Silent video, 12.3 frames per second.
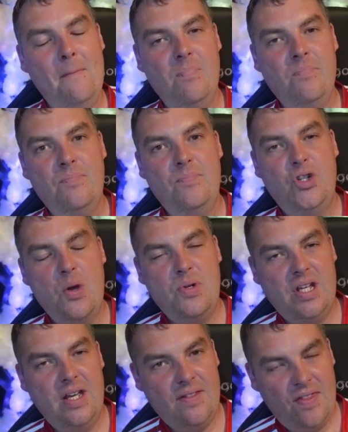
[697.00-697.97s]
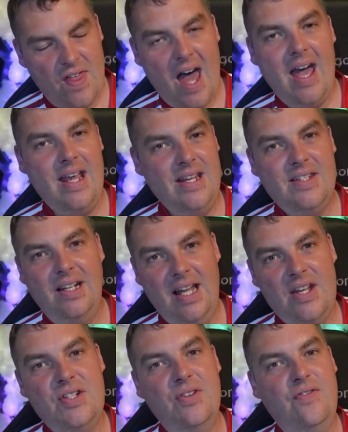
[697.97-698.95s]
So he was like, that is a
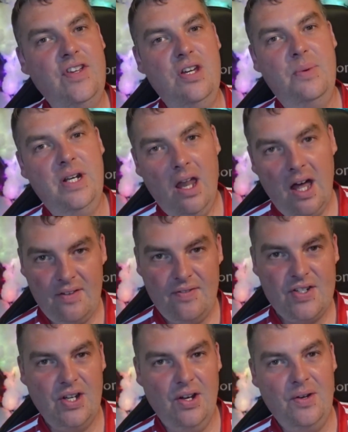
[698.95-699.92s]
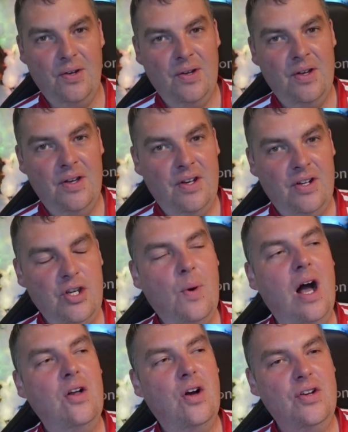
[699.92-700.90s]
lesson for you in life, son. You
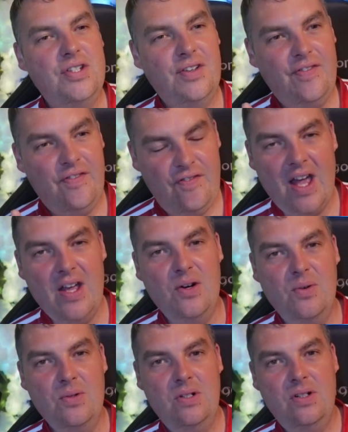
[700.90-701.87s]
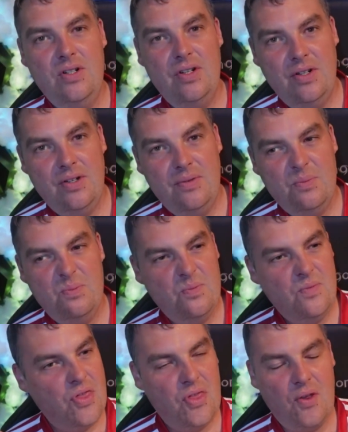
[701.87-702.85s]
are going to fail
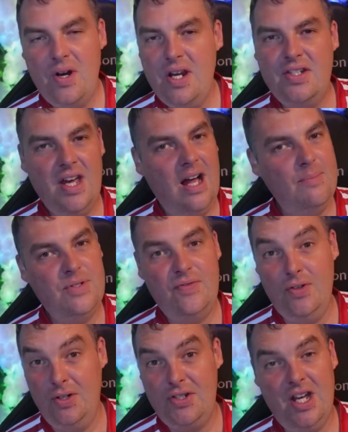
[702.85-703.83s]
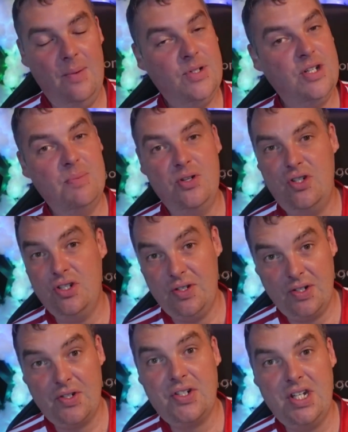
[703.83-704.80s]
3 times, 4 times as much as you
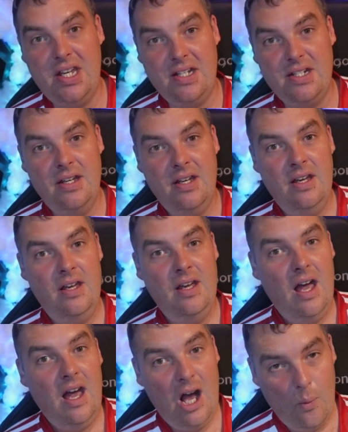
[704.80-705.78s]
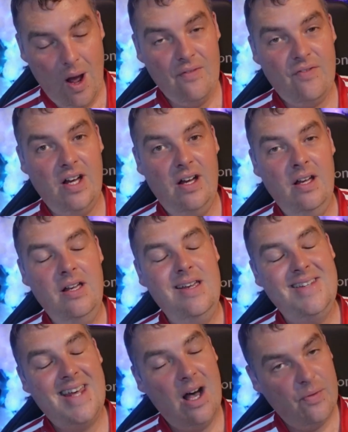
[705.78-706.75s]
succeed. However,
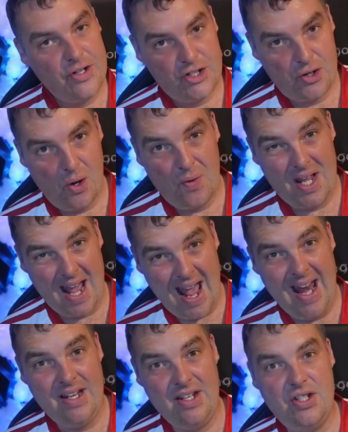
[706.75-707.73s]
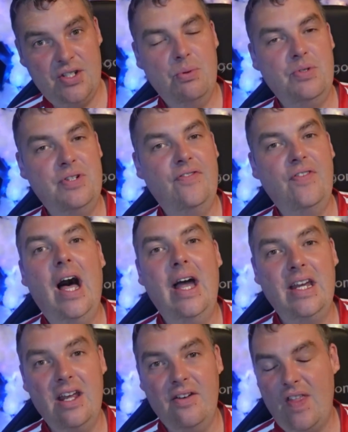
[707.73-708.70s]
it's how the story ends will define
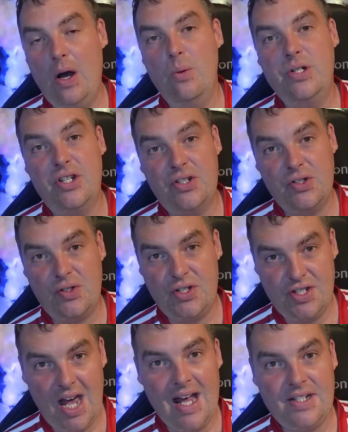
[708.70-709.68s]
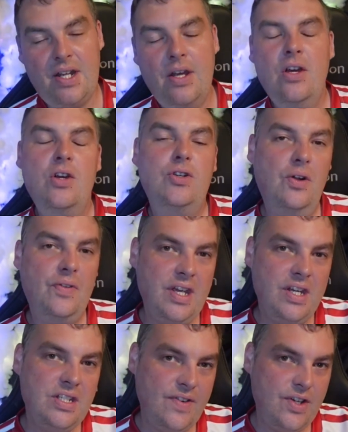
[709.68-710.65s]
if that was a success. Not the
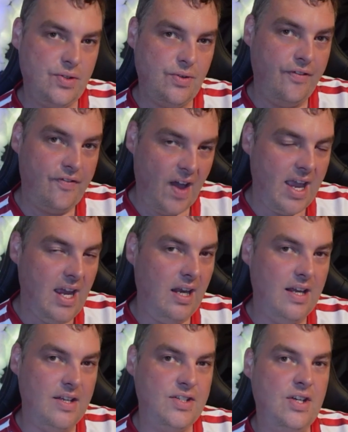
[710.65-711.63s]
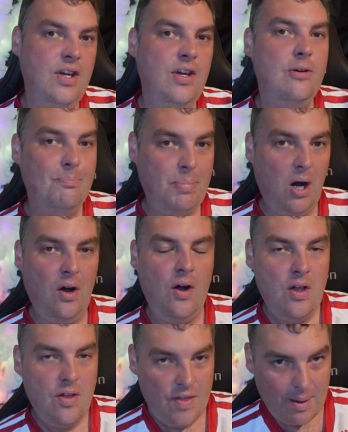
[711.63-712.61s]
individual failures, but
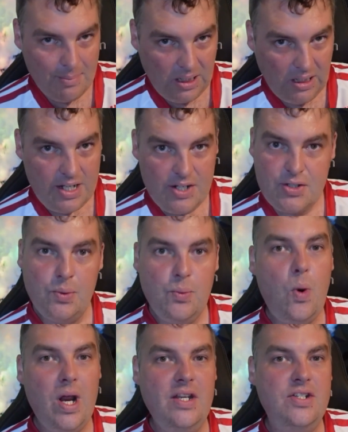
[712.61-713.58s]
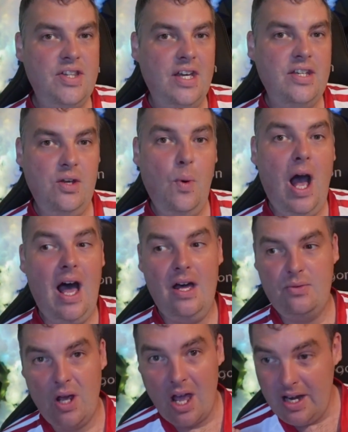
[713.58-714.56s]
them little wins that you
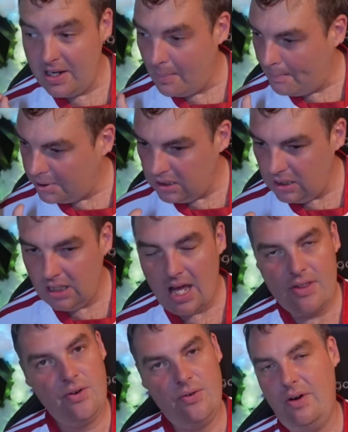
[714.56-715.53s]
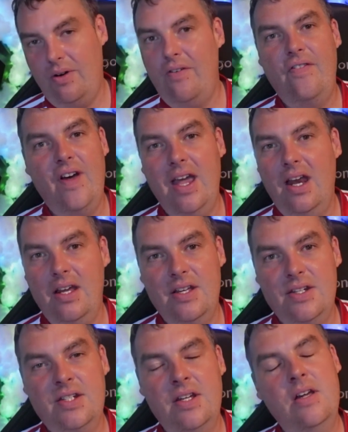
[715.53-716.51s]
had in a plethora of
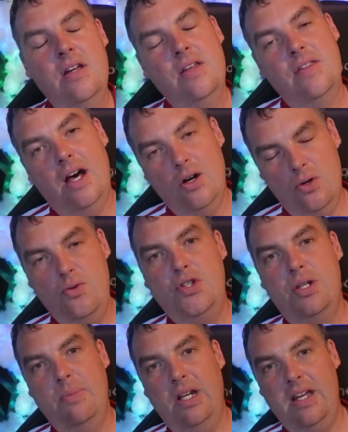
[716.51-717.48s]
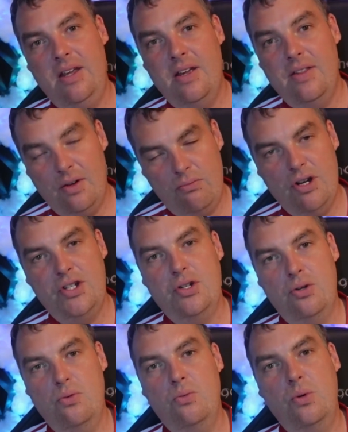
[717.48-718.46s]
failures, that ultimately the
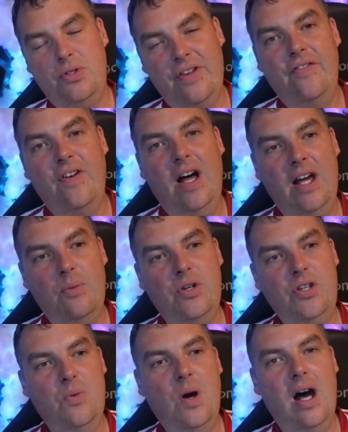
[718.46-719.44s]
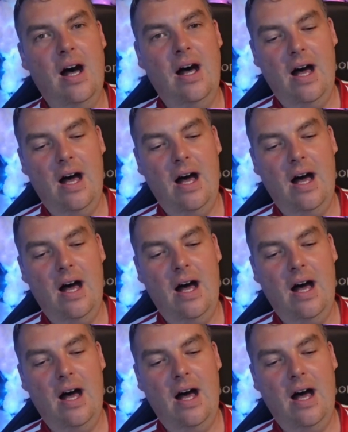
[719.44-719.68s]
result will define what you are.